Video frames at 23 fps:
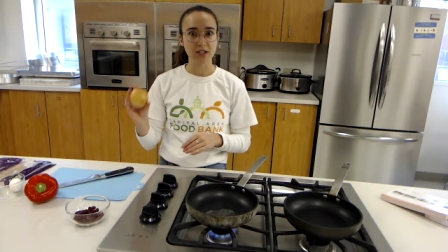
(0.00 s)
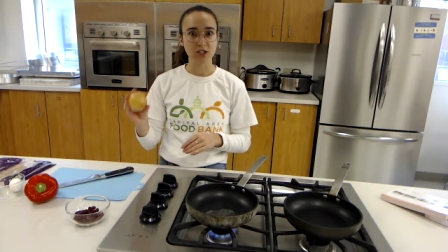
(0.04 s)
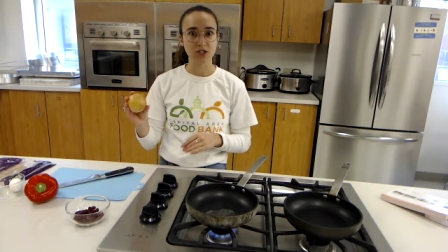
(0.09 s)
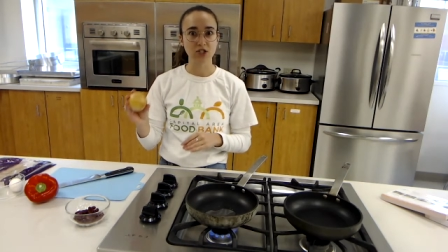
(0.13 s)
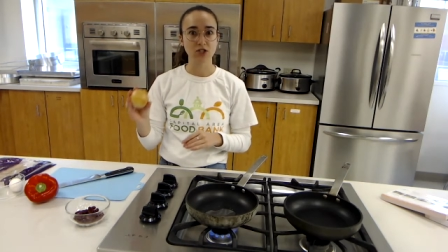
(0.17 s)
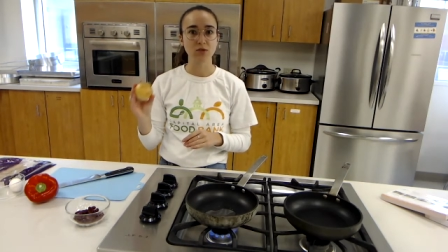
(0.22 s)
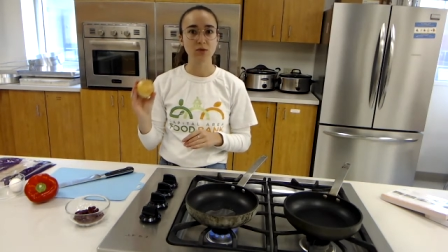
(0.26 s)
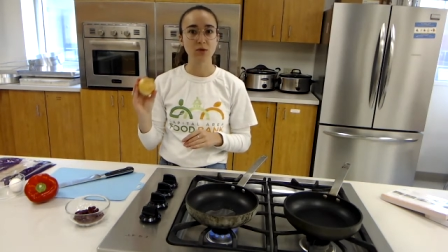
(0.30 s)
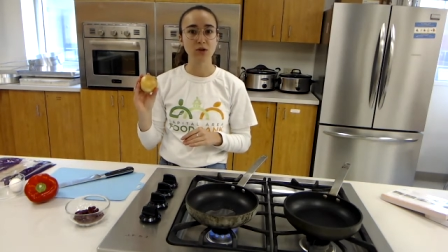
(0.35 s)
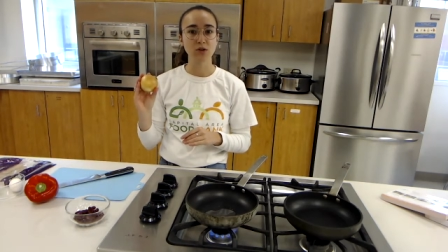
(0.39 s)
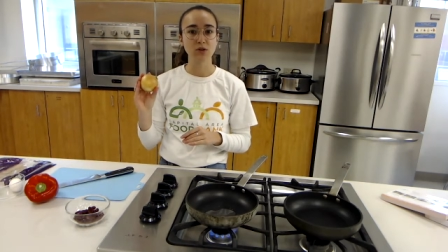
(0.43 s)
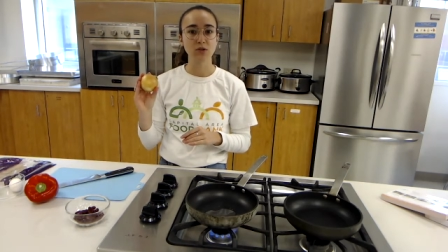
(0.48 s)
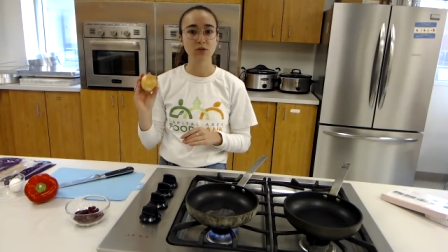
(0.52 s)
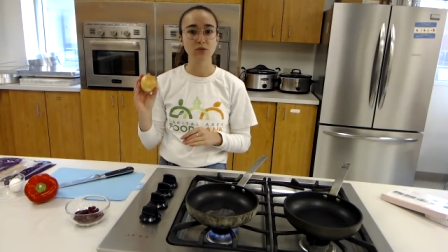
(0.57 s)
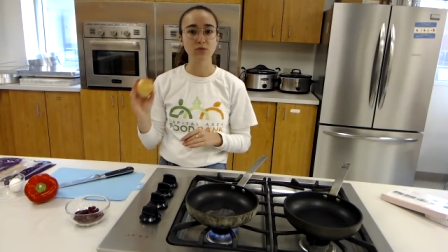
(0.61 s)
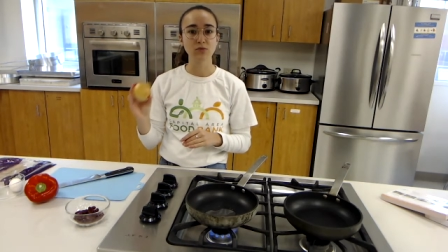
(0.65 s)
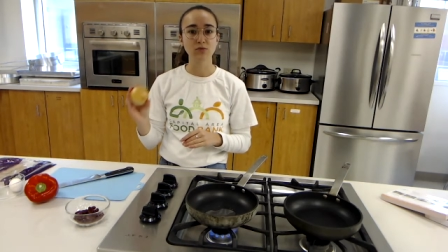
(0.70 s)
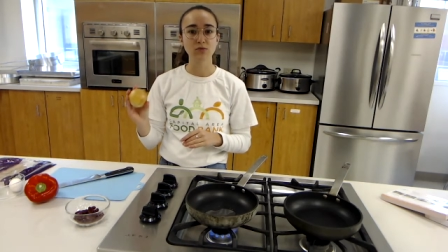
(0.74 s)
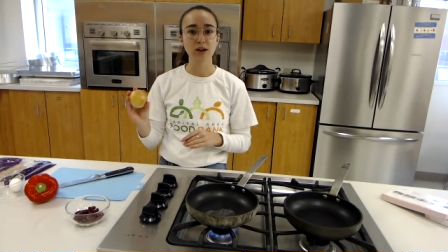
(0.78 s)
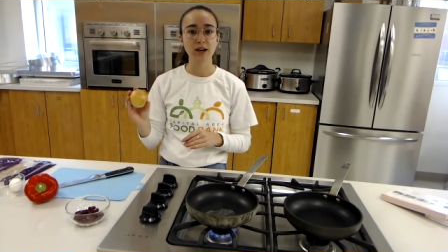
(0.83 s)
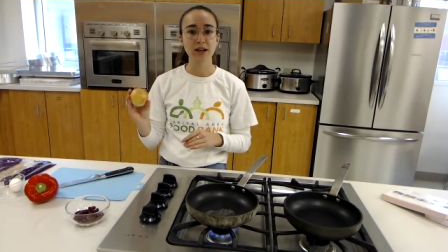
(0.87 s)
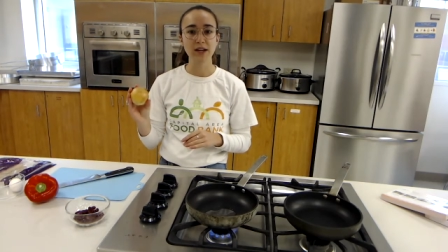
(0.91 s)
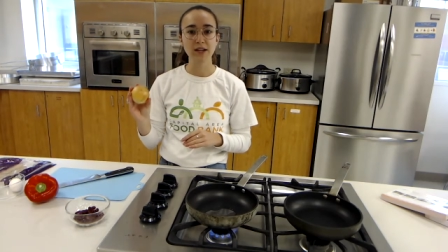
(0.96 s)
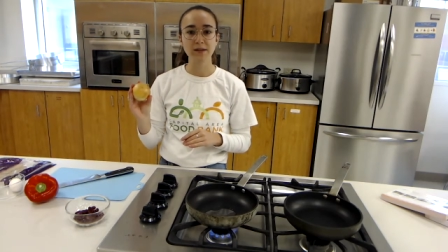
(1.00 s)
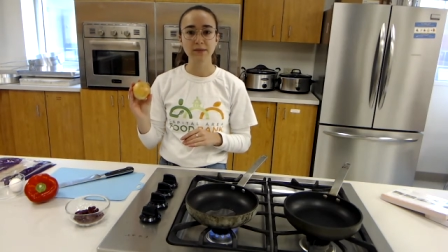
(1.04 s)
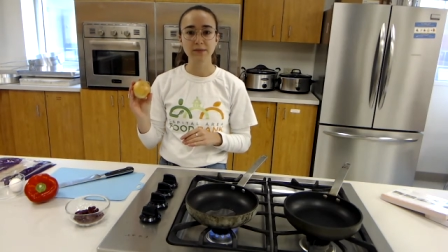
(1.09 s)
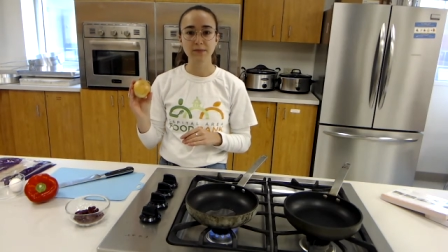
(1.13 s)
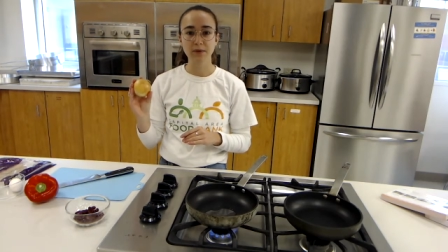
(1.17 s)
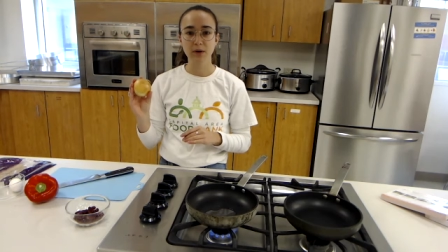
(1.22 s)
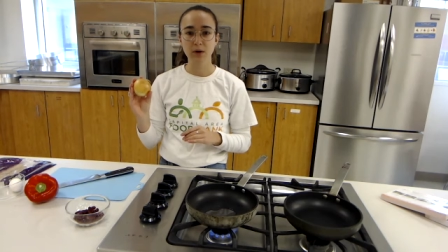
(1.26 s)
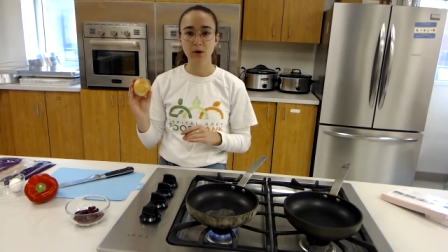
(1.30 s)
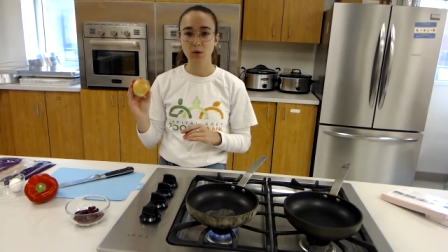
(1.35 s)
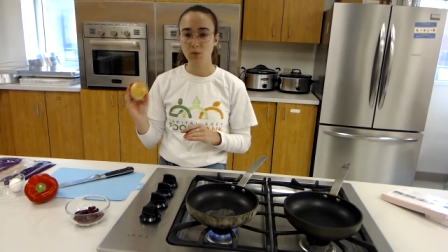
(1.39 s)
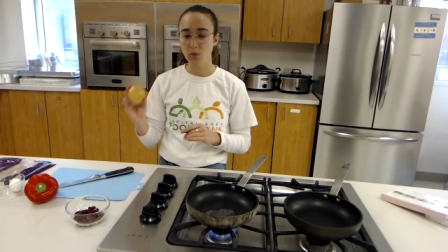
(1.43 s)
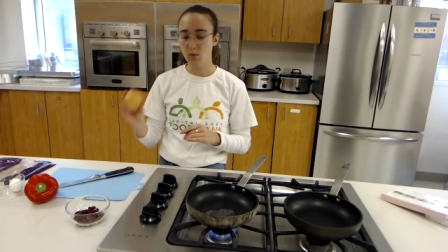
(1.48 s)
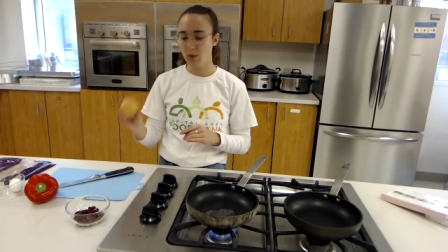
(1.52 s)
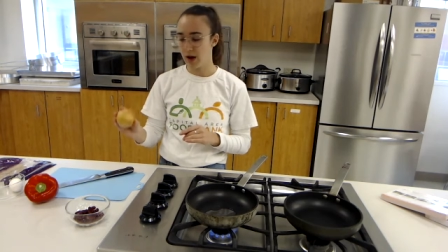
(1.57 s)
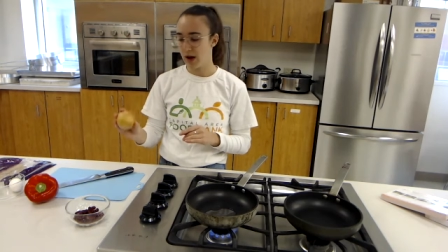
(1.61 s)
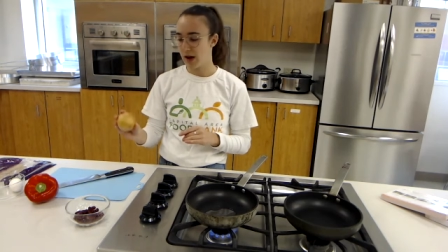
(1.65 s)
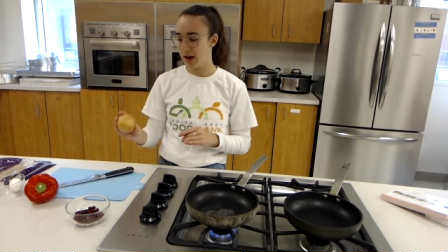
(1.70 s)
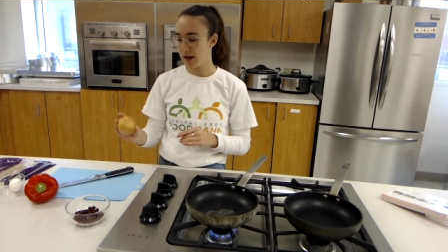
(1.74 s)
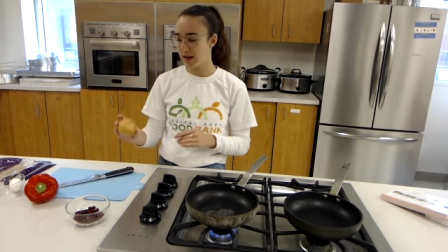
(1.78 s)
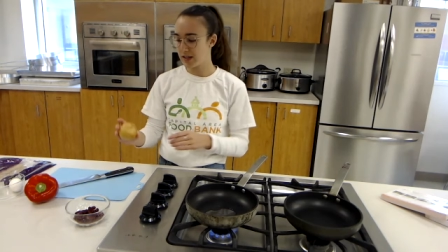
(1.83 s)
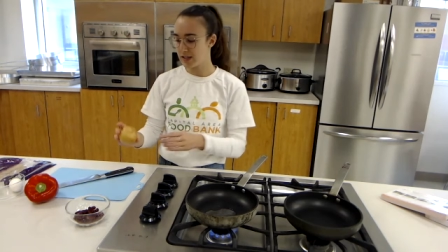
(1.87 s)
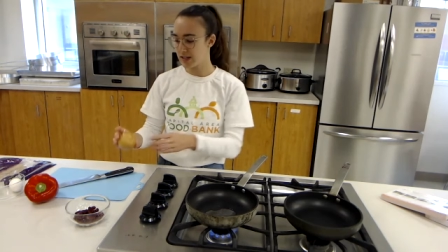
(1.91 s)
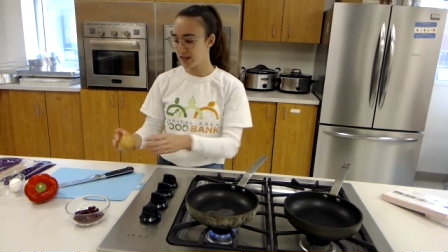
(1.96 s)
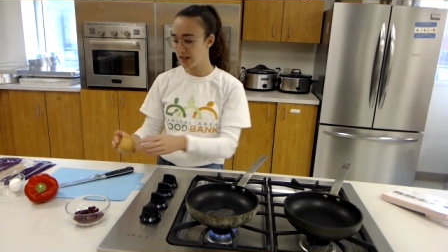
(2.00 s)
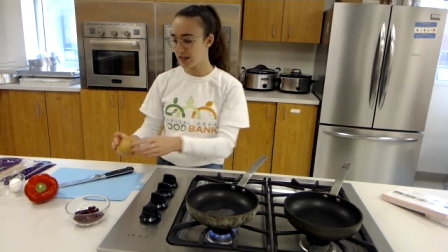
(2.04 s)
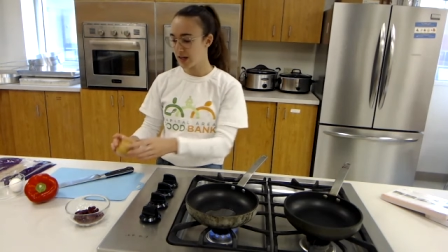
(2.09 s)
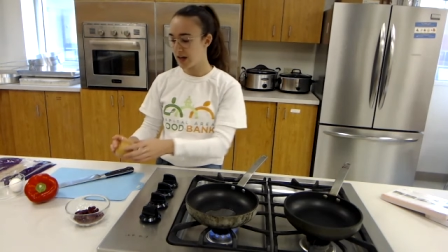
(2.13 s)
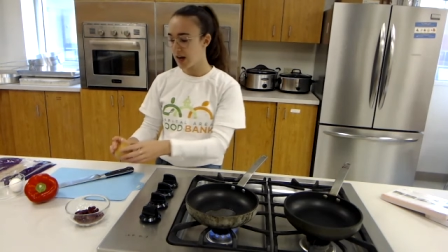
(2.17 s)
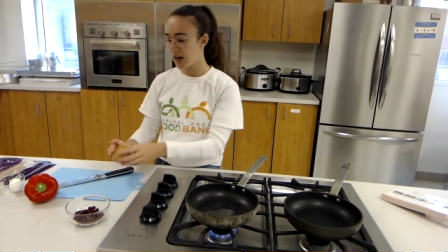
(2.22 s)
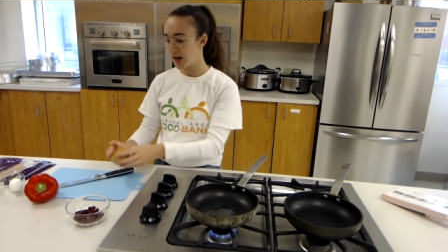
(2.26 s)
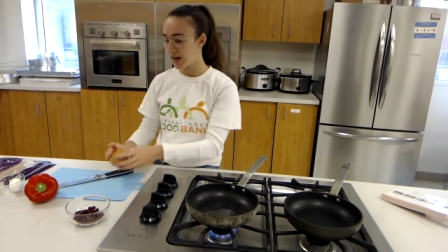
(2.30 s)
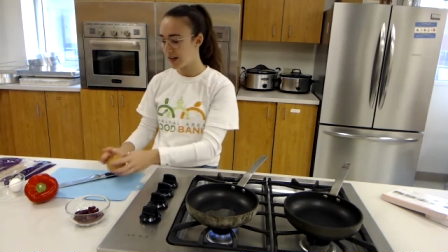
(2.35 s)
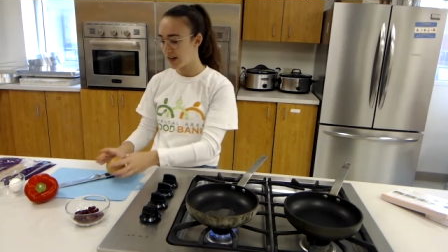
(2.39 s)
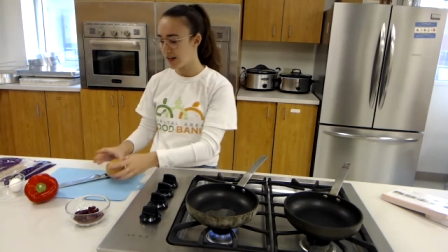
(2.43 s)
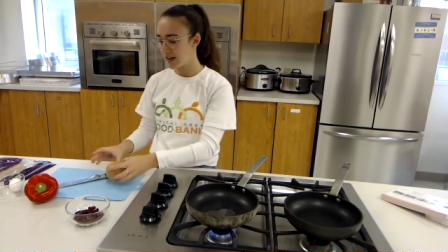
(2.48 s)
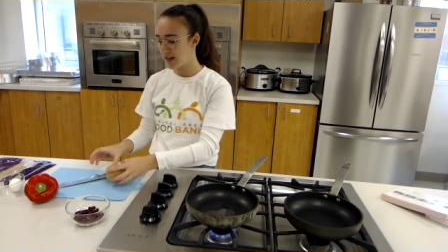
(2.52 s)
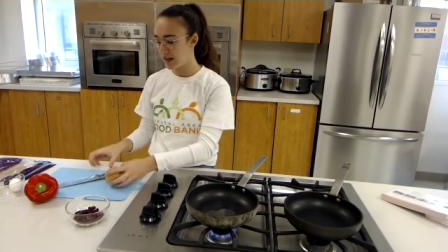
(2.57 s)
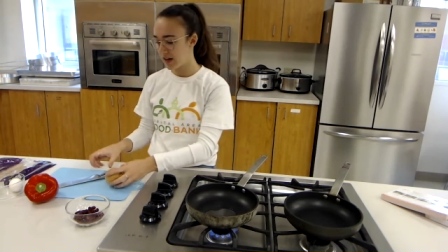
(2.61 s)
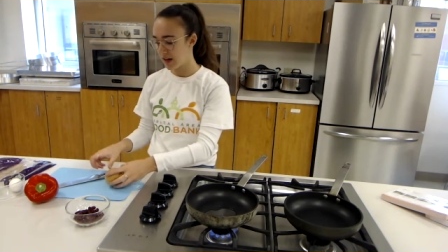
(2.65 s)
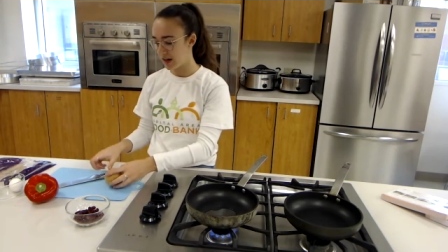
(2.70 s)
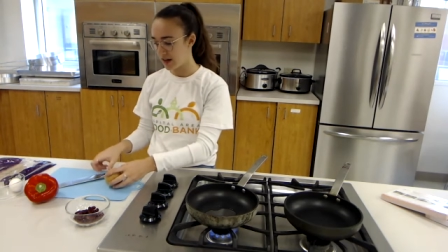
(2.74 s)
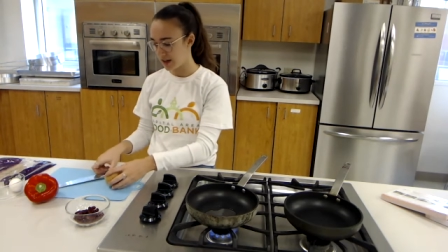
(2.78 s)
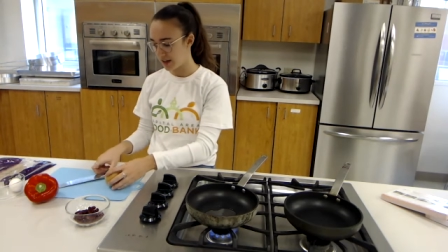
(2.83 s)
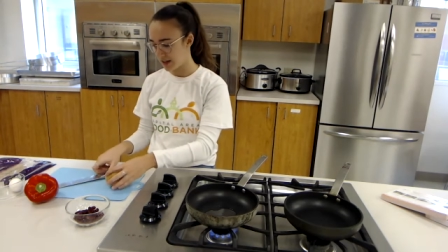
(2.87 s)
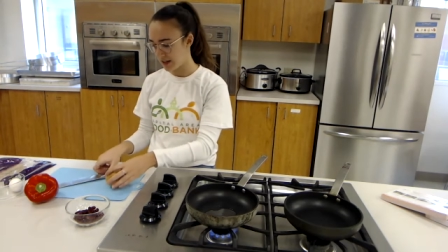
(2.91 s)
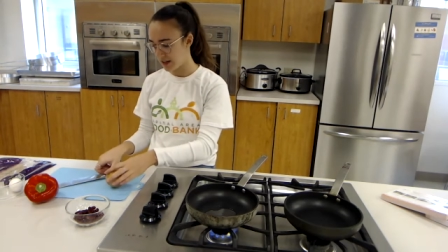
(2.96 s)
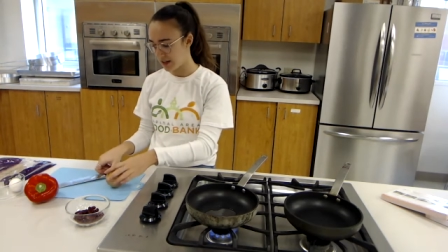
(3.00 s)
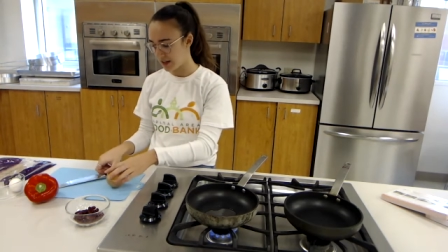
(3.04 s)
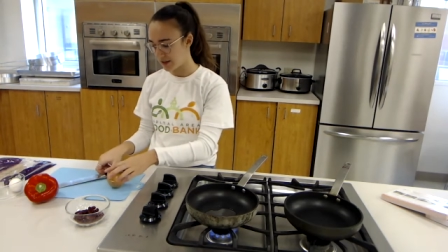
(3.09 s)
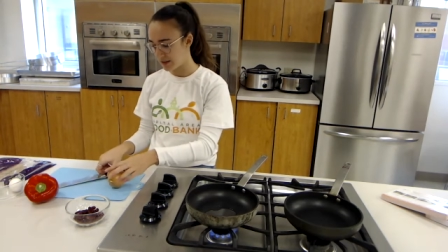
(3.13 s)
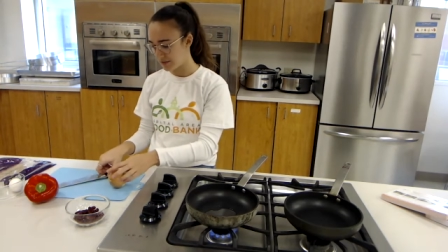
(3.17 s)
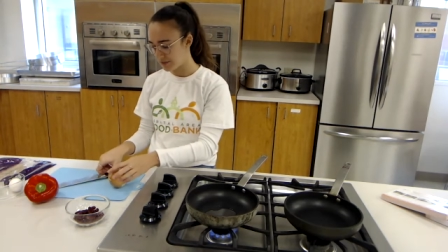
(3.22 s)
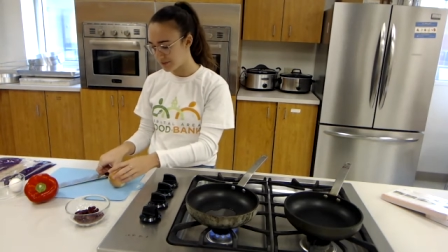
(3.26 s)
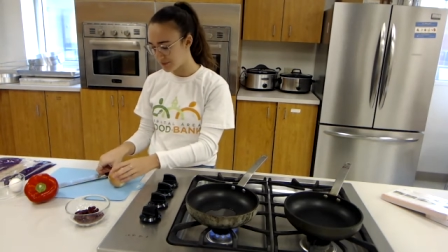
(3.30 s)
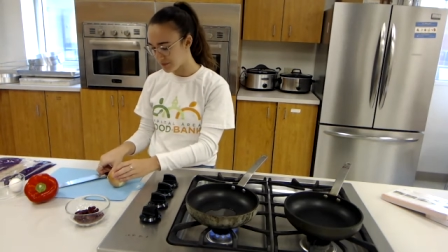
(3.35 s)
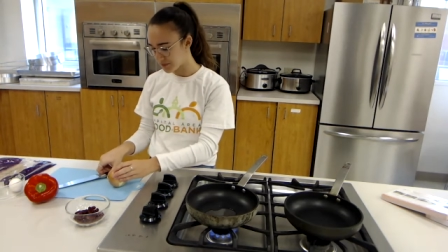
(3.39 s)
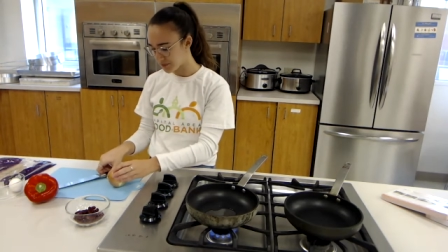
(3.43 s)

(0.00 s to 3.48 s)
So a great way to cut an onion